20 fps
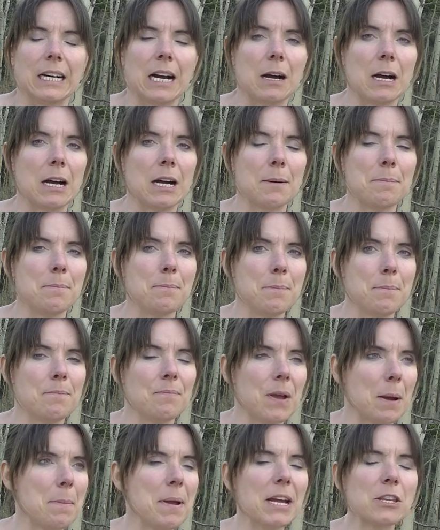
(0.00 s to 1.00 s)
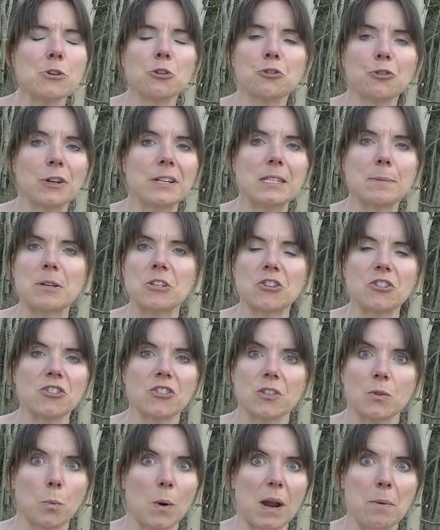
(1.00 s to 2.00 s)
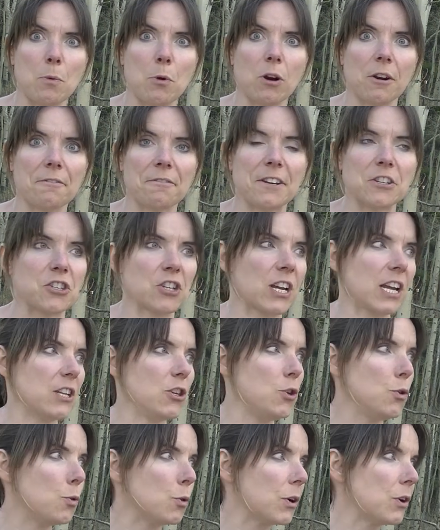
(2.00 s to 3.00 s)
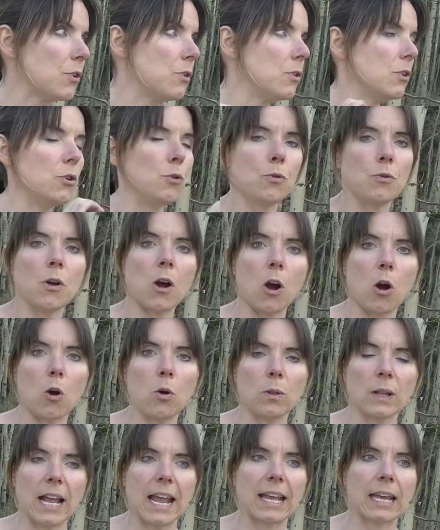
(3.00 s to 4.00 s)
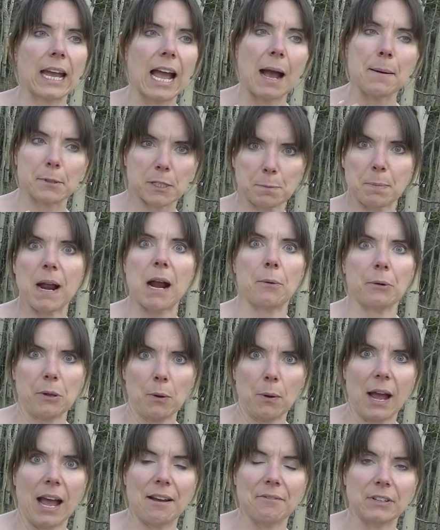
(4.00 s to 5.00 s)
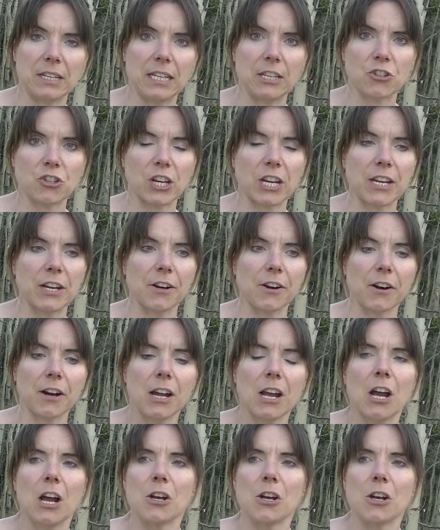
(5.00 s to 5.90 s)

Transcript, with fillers: a manual transmission is just way more efficient, and you could, you know, like how much power you have in each gear.